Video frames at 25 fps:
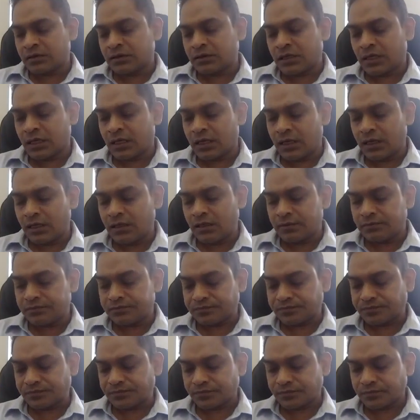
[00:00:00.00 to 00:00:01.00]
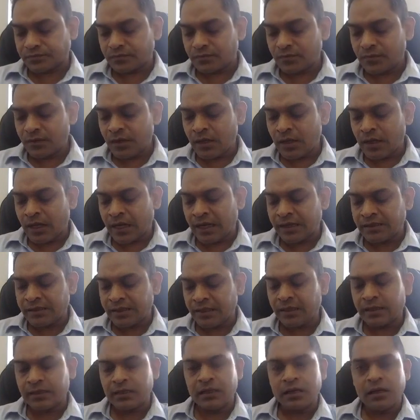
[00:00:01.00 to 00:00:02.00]
Third, I
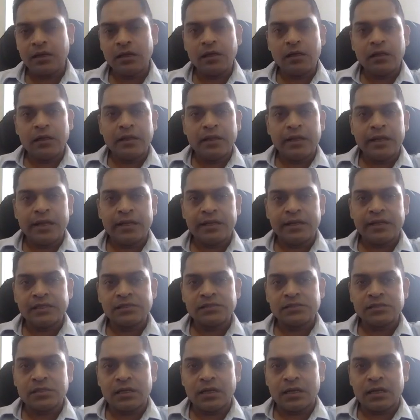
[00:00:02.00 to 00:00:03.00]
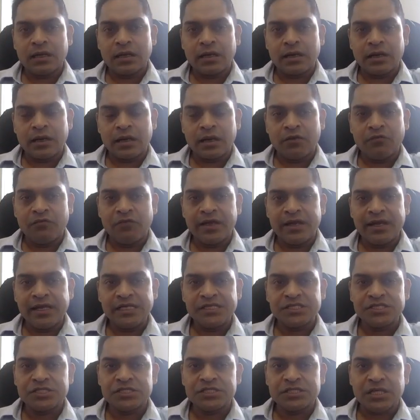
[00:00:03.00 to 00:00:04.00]
think it is a very
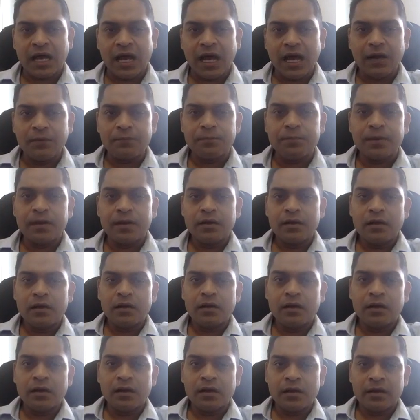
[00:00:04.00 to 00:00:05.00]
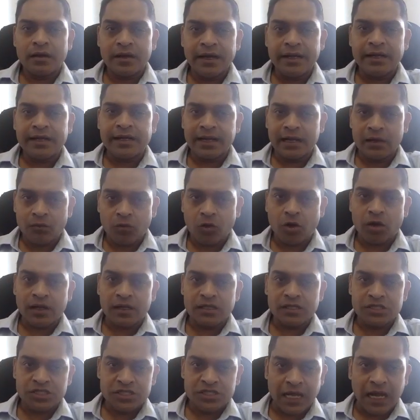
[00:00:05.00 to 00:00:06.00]
sharp retail
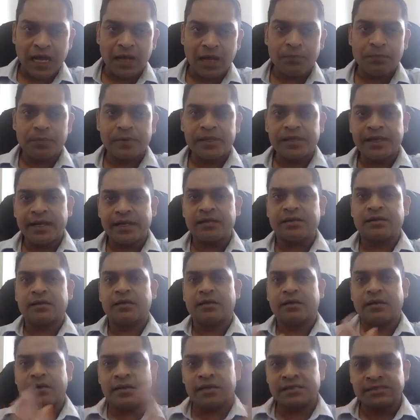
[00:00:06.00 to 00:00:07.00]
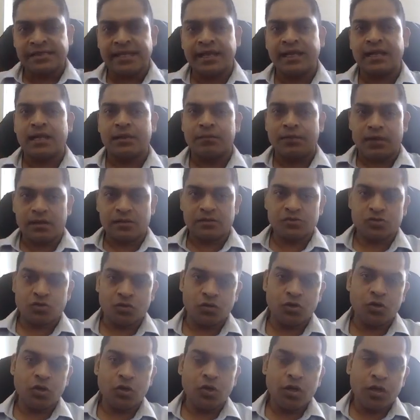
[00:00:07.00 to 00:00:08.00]
model, sharp yet scalable.
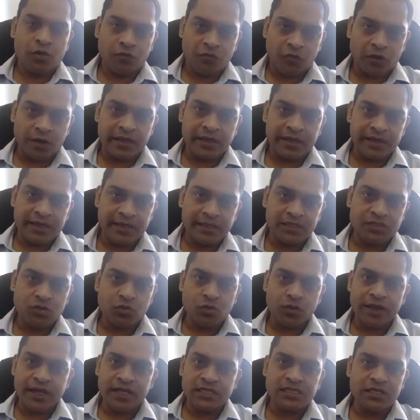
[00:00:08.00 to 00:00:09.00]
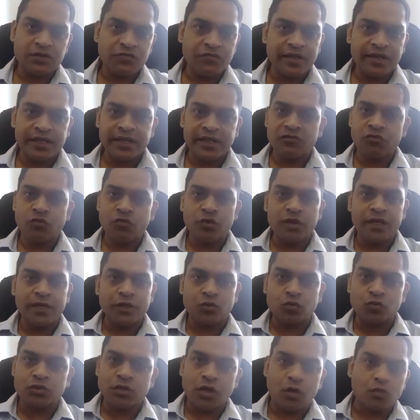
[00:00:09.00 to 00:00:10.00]
So for each location, we give only
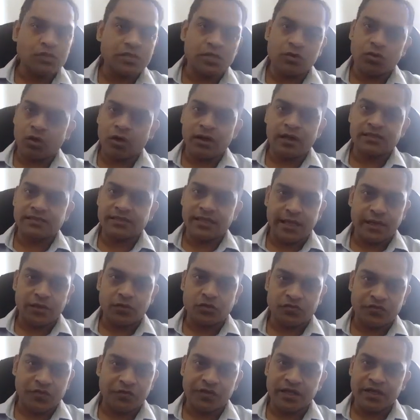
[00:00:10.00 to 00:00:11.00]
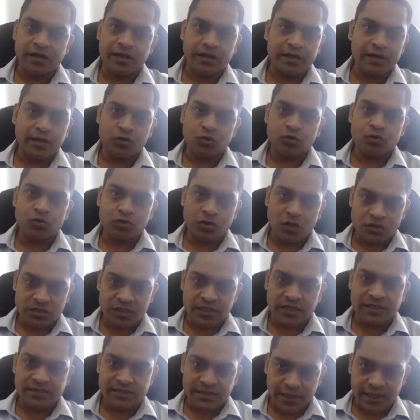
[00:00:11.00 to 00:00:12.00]
2,000 odd SKUs, 1,500 to
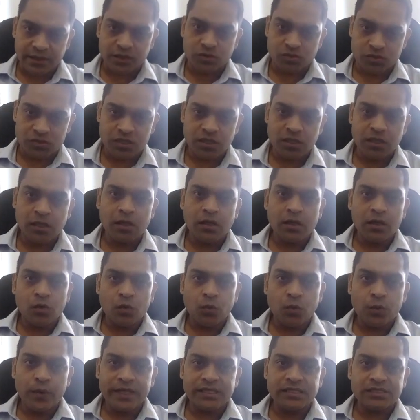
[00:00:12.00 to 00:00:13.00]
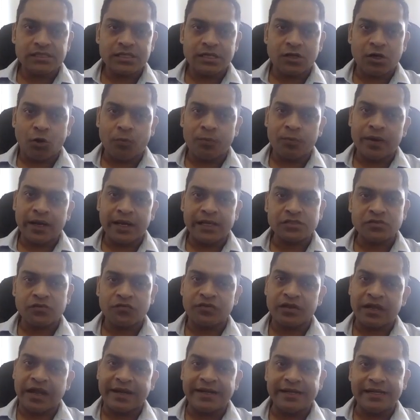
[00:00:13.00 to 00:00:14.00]
2,000 SKUs, which comprise of
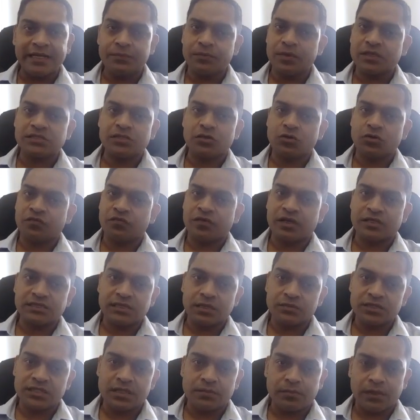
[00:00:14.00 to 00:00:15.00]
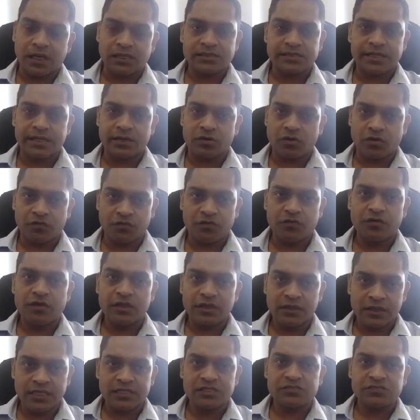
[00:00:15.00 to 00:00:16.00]
90% of consumption basket of
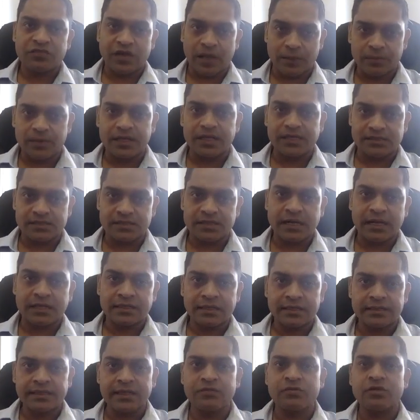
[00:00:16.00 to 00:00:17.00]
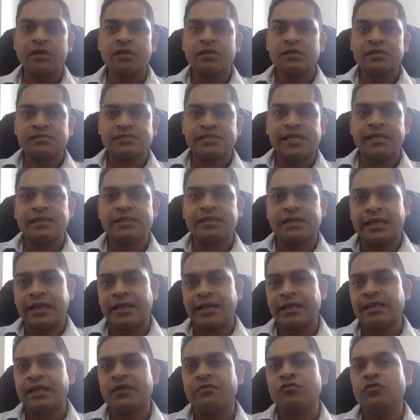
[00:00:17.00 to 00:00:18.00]
these families. Rather than saying that
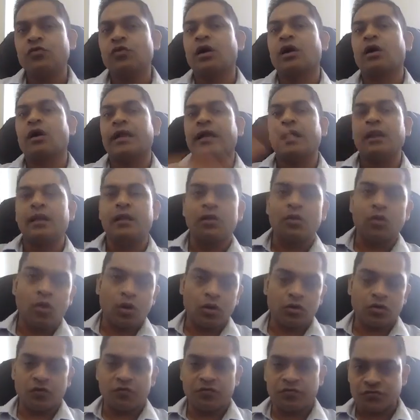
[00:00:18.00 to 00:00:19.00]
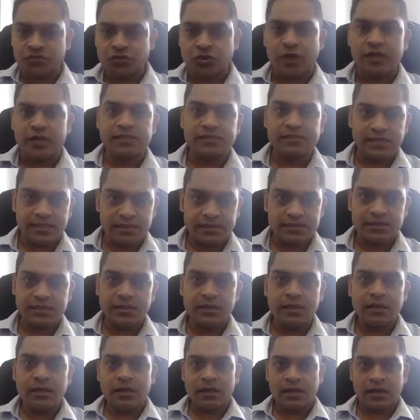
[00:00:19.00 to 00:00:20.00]
I give you a hell lot of choices,
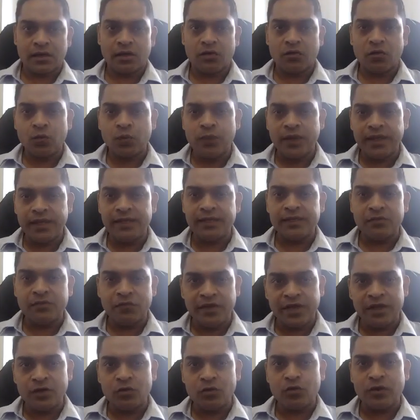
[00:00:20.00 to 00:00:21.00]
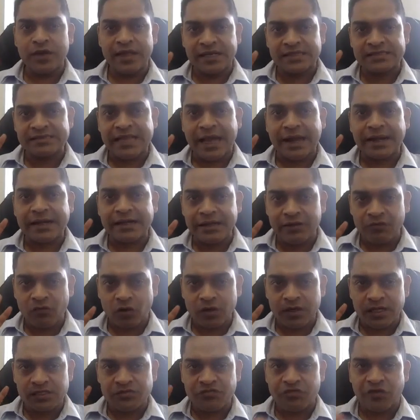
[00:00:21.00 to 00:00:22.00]
we know exactly
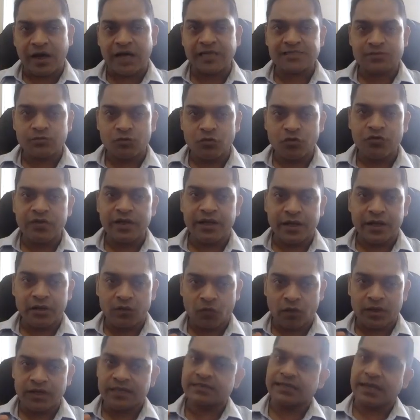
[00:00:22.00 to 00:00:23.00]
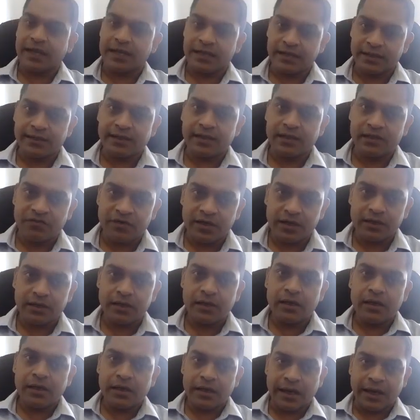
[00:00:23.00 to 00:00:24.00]
what is fast moving and what is highly relevant.
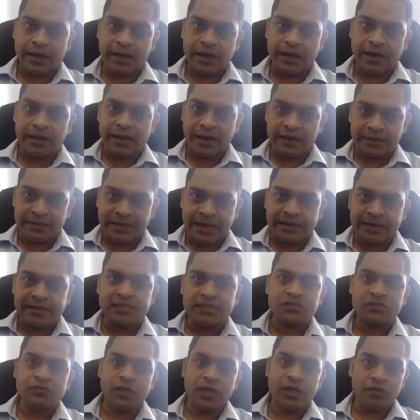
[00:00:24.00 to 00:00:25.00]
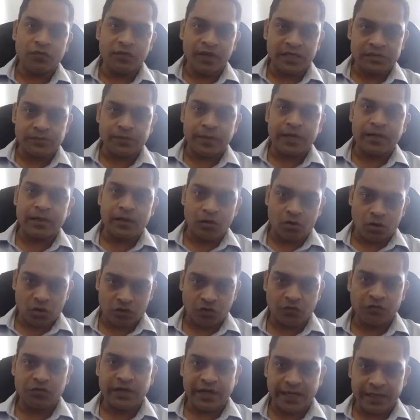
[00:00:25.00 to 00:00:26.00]
And that is where we spend a lot
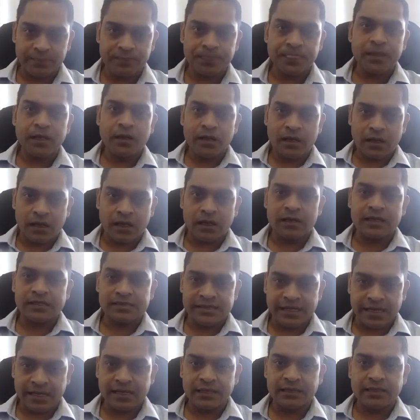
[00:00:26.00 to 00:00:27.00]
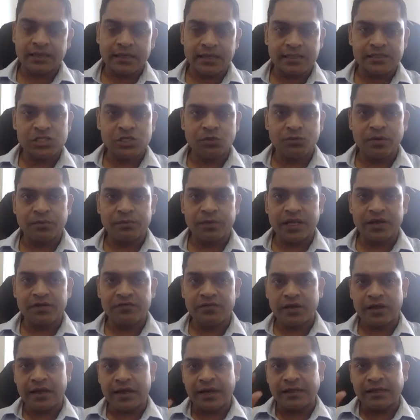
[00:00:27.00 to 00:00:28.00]
of time understanding the consumer
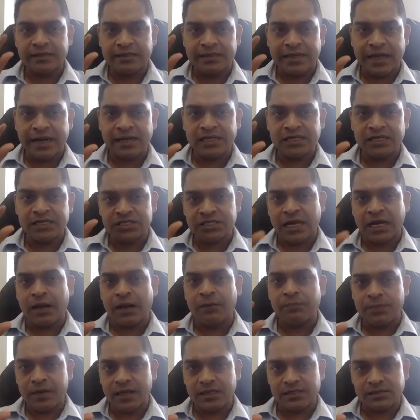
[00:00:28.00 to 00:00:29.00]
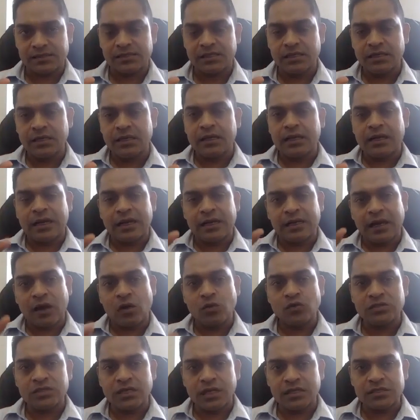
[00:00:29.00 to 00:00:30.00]
behavior. And that sharpness
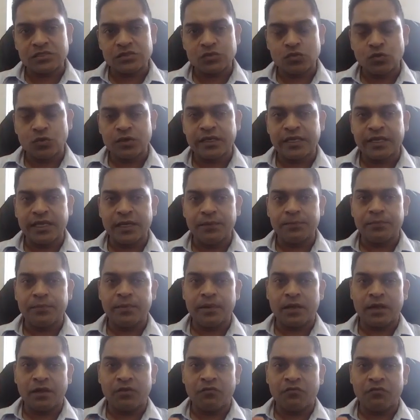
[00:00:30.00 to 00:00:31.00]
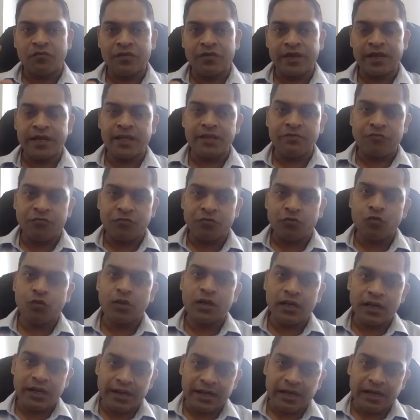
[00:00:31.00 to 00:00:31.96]
allows us to keep a very frugal and